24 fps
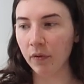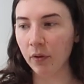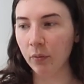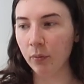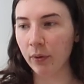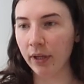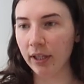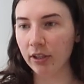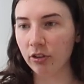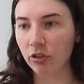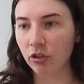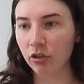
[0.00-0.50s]

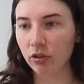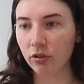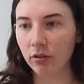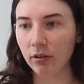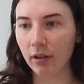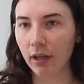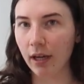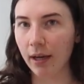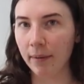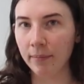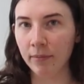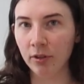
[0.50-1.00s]
which
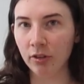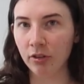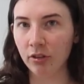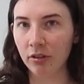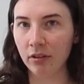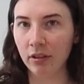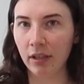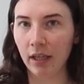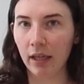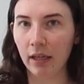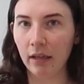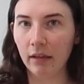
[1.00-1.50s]
I'm
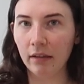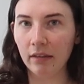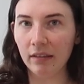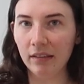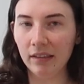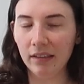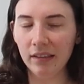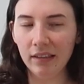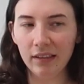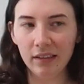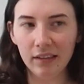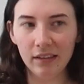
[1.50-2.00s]
usually like,
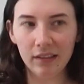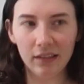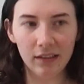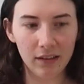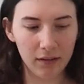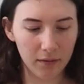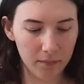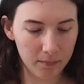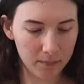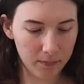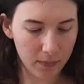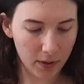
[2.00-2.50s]

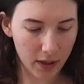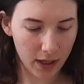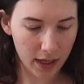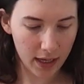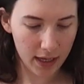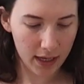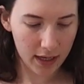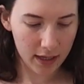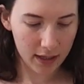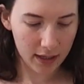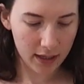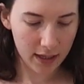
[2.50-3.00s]

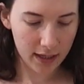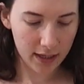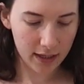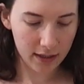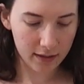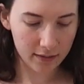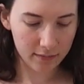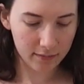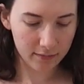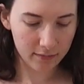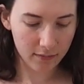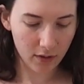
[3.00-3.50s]
but
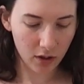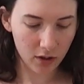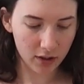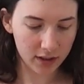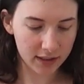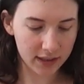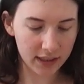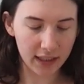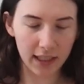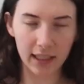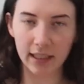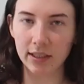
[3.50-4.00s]
it
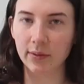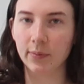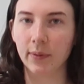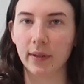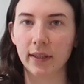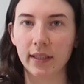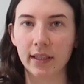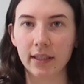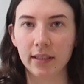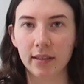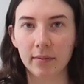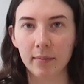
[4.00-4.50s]
honestly, it's
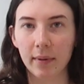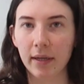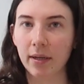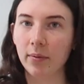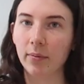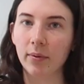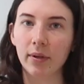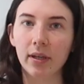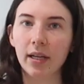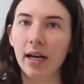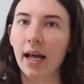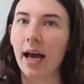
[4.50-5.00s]
worth it to me.
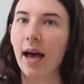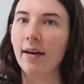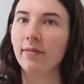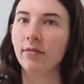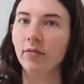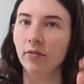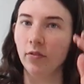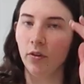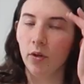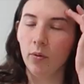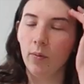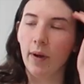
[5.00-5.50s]
We're gonna have
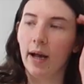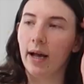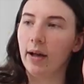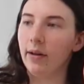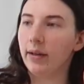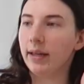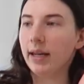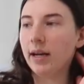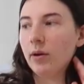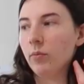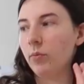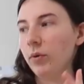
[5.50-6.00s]
them for a
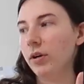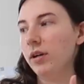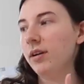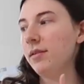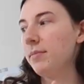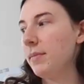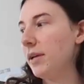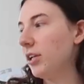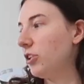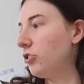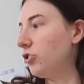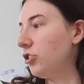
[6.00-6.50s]
while, and I wanted
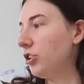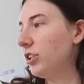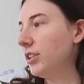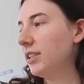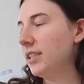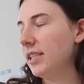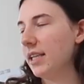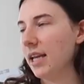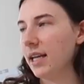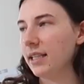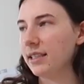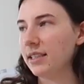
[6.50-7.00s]
to make sure
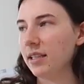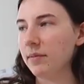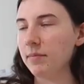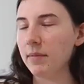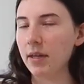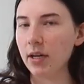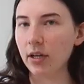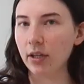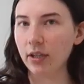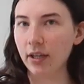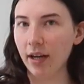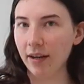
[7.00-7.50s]
to get some
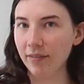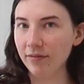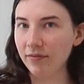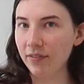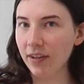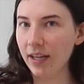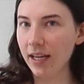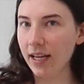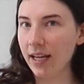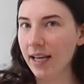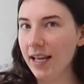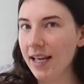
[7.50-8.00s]
that are
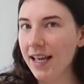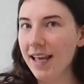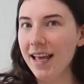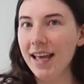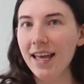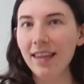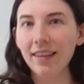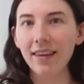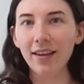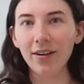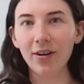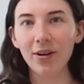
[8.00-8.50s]
comfy,
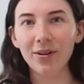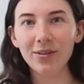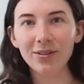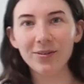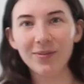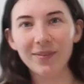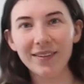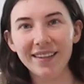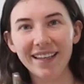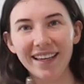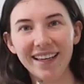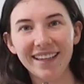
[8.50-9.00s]
that
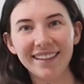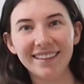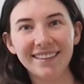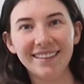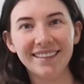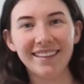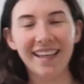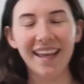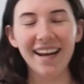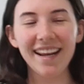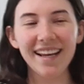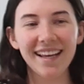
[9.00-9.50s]
goes with the
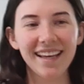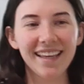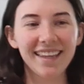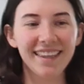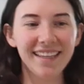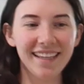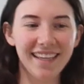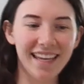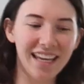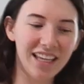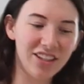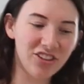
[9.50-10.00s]
aesthetic of
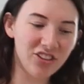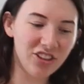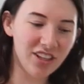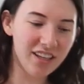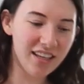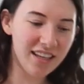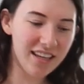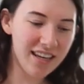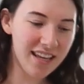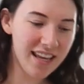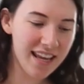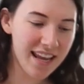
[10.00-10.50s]
the
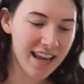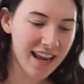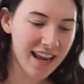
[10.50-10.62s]
kitchen,